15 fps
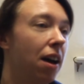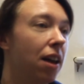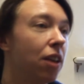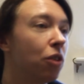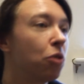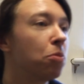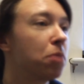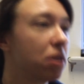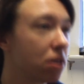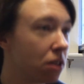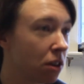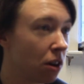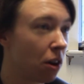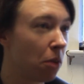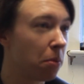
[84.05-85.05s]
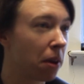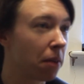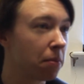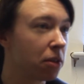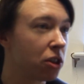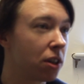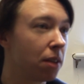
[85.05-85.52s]
enormous lobbying
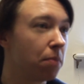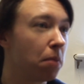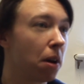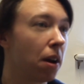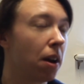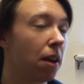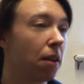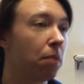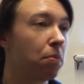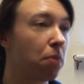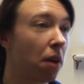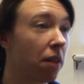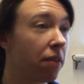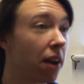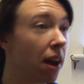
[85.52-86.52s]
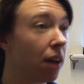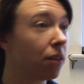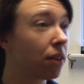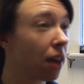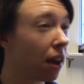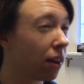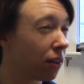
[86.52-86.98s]
machine by private
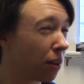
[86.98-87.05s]
healthcare,